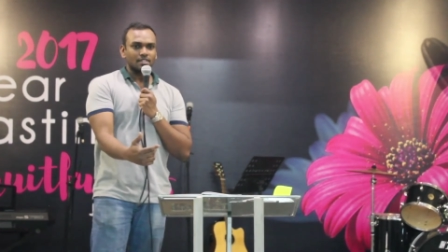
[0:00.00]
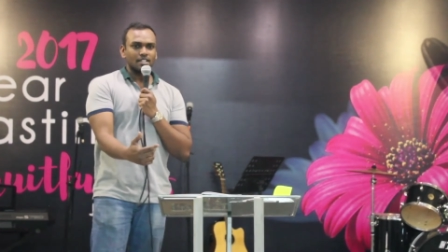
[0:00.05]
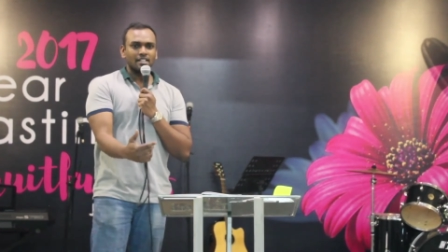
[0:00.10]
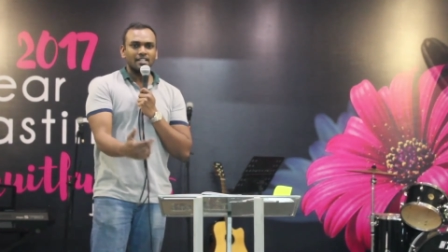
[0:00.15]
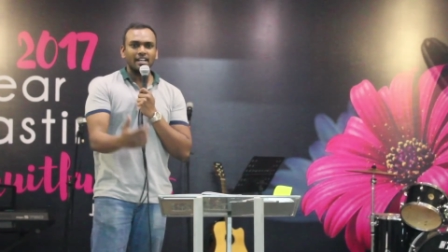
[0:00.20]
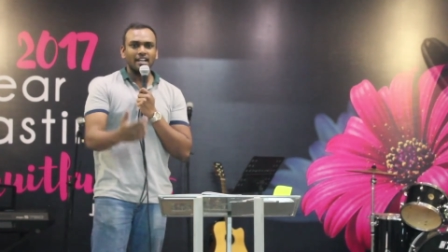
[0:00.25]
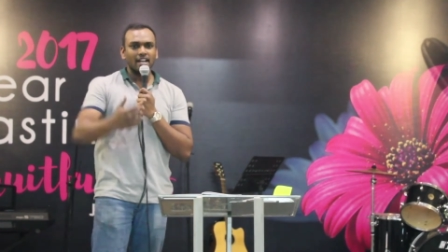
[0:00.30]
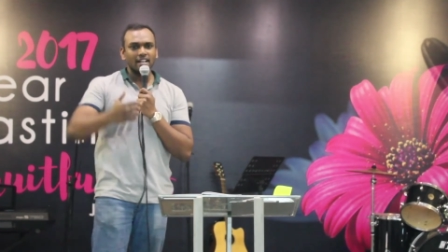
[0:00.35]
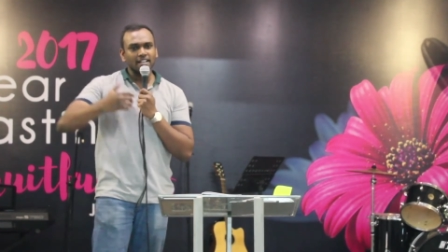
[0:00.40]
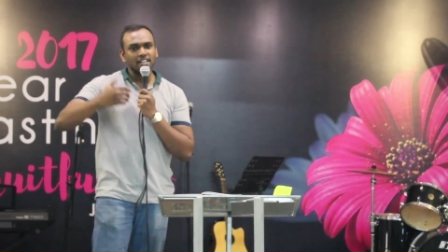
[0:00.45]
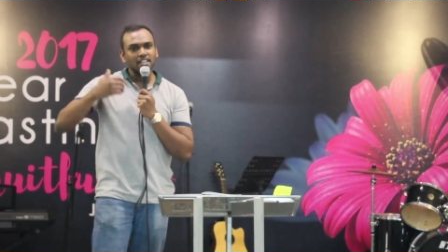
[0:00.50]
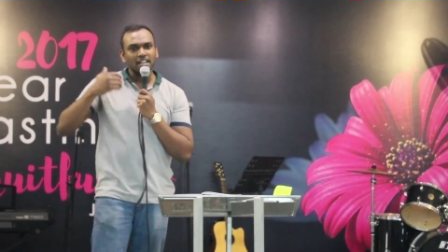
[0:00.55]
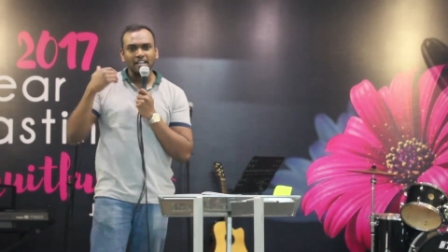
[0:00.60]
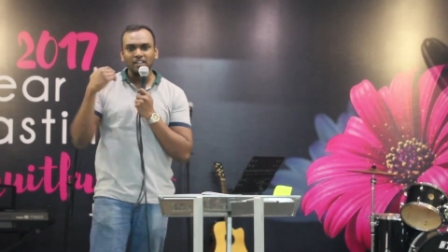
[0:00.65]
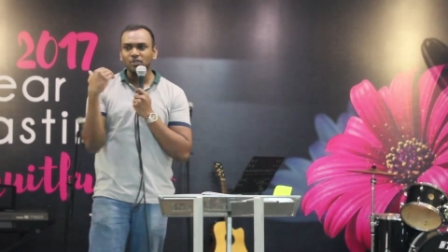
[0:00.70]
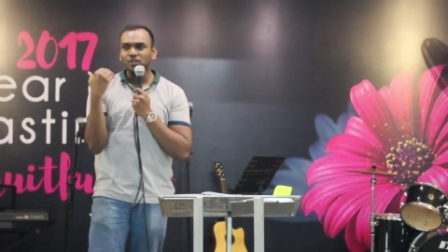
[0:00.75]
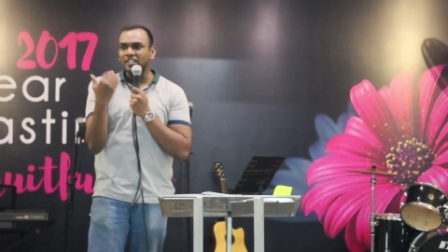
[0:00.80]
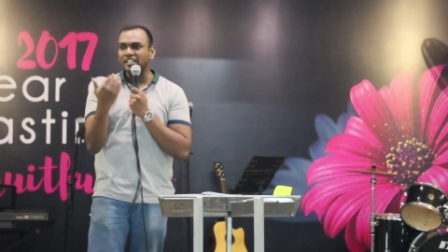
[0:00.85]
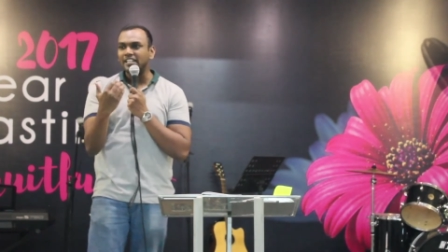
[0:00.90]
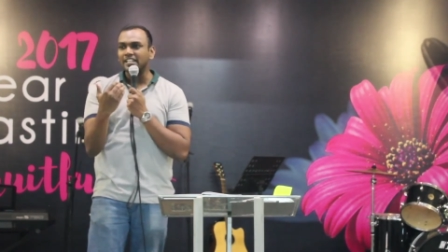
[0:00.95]
And I, I, can,
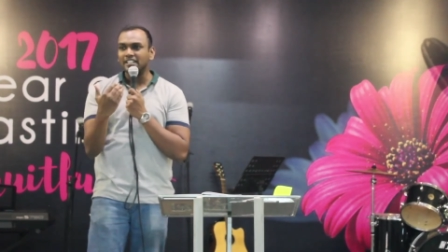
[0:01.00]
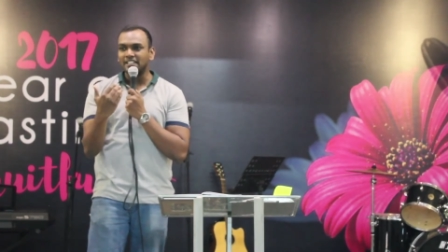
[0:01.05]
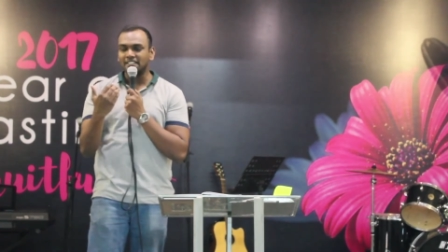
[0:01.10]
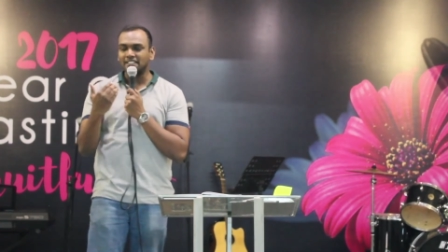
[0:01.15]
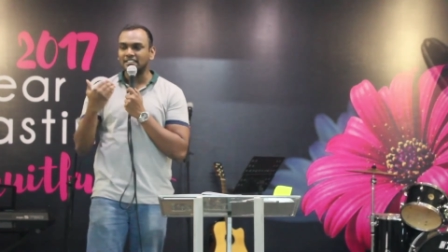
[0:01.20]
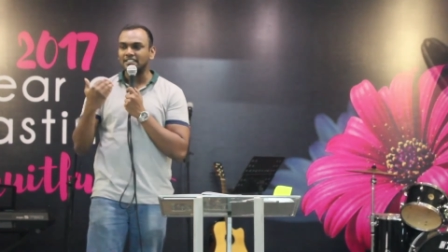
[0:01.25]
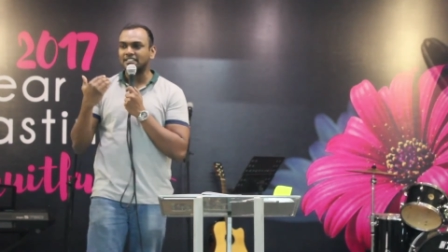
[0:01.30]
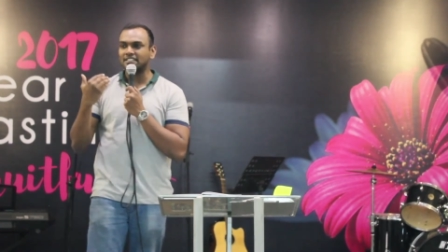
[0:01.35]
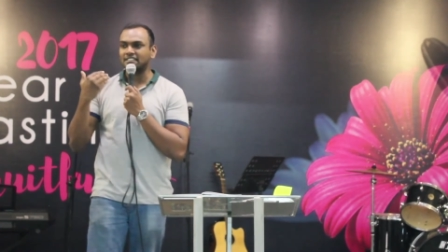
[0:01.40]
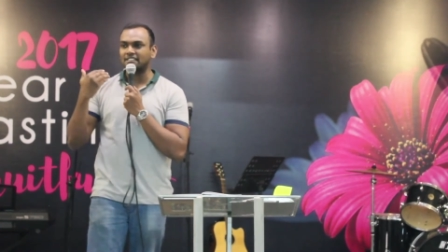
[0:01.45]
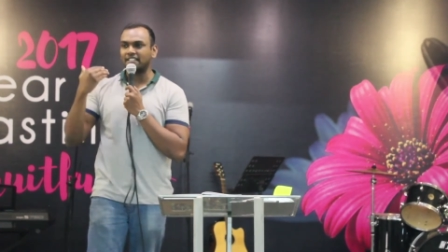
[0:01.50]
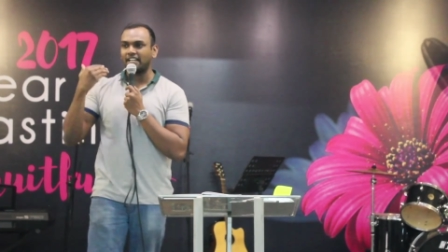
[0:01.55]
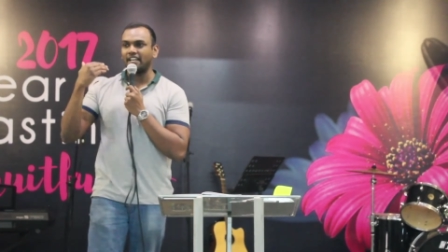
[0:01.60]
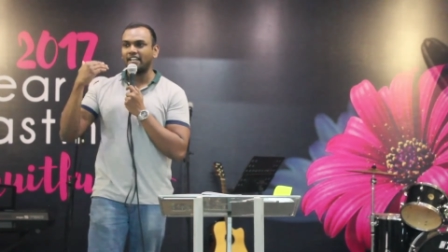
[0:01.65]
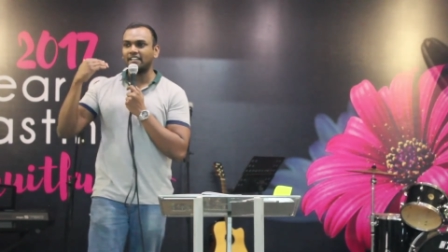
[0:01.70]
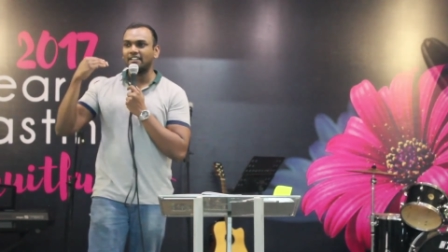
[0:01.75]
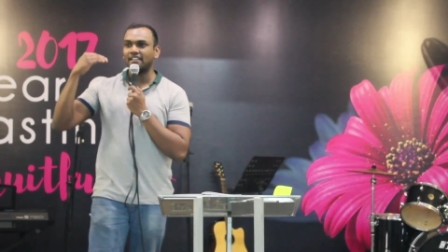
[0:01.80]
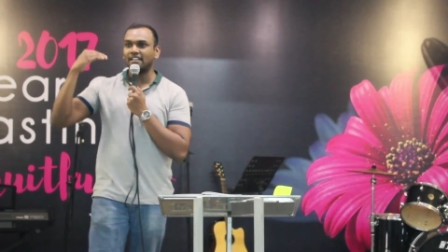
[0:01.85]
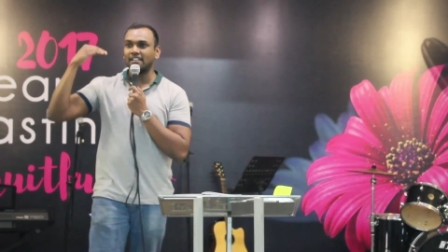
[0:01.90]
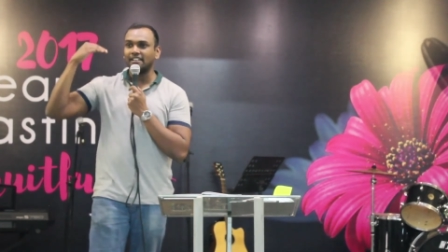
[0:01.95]
I could hear this
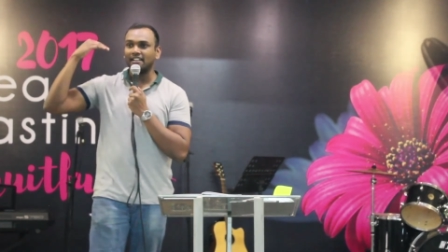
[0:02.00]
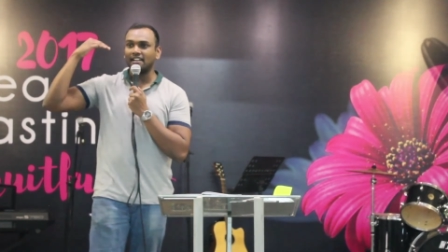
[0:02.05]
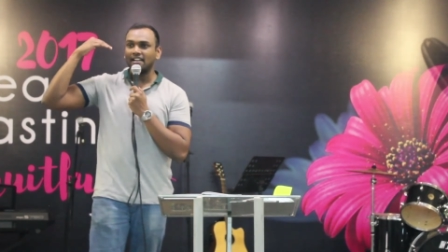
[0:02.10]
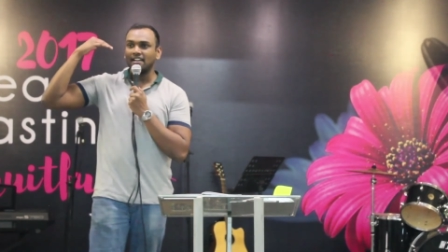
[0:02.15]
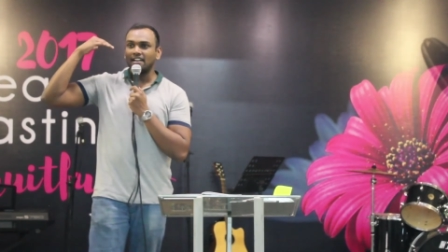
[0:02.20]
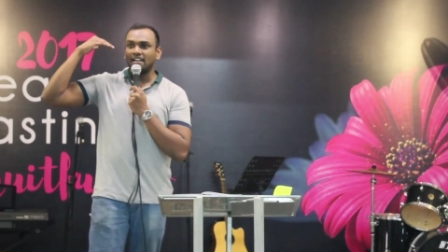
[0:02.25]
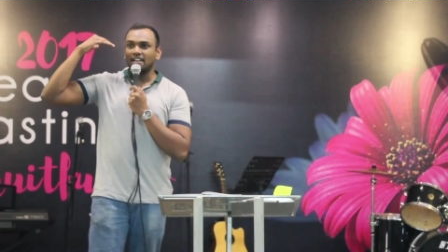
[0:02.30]
saying that